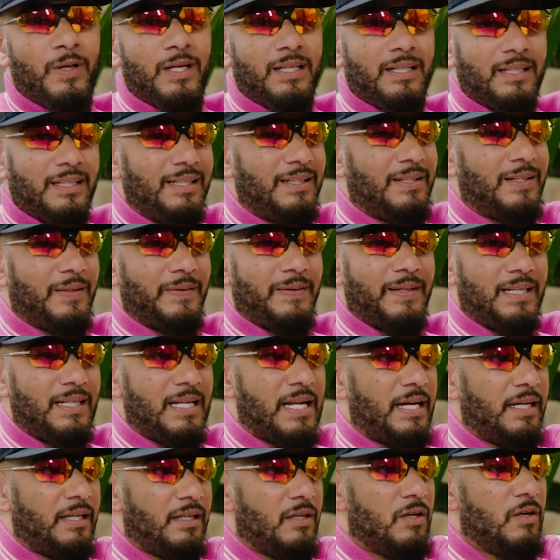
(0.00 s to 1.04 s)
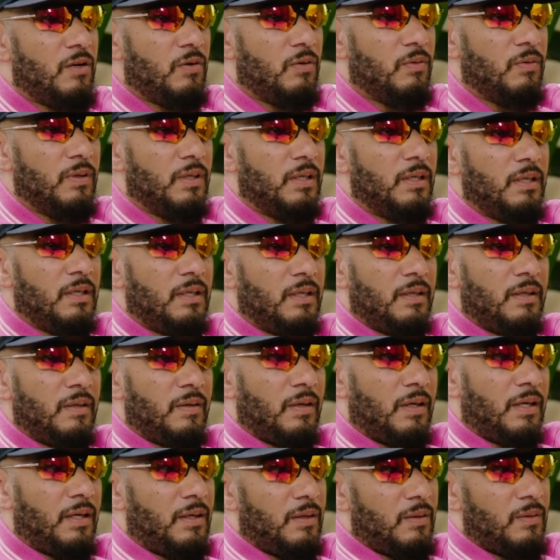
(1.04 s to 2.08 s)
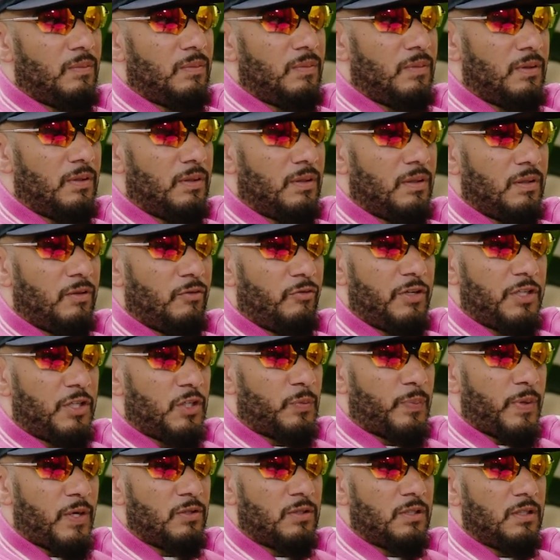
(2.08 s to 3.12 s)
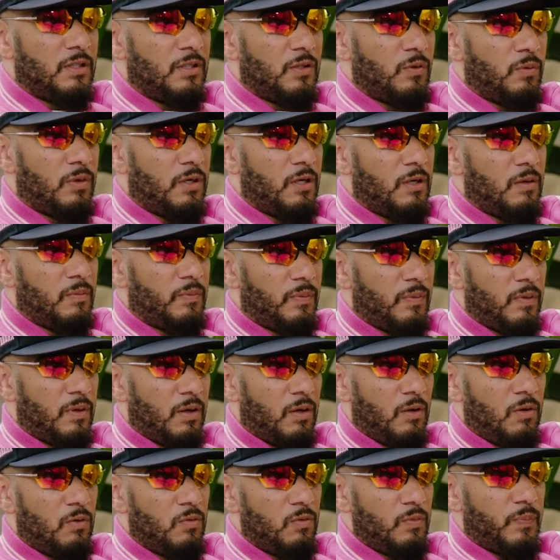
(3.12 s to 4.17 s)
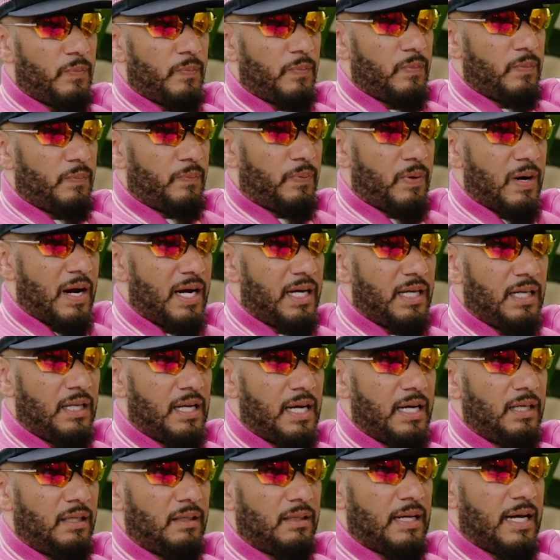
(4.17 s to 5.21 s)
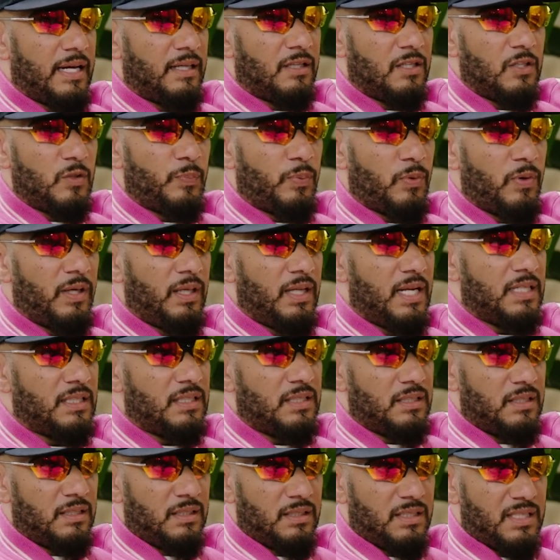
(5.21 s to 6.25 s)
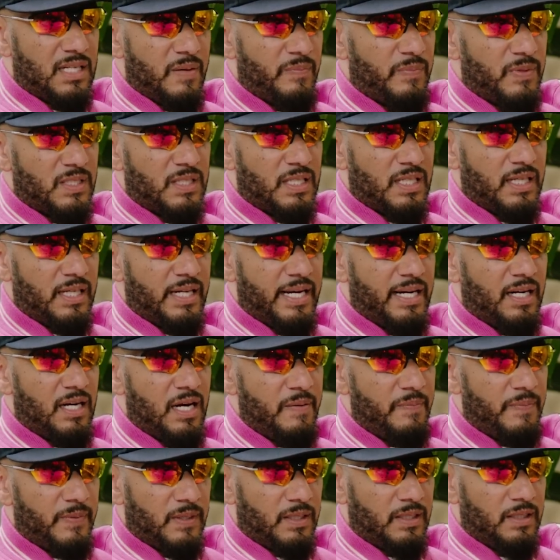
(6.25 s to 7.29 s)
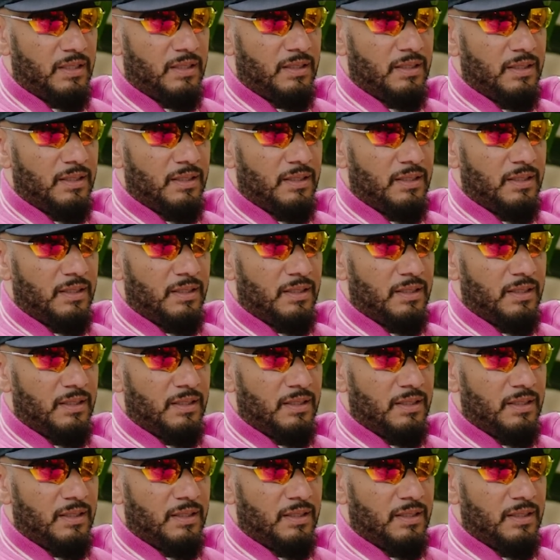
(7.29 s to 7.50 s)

it? You know what I mean? Like, no. Um, the richest person in the world own probably, like, at this point, less than ten percent of their company.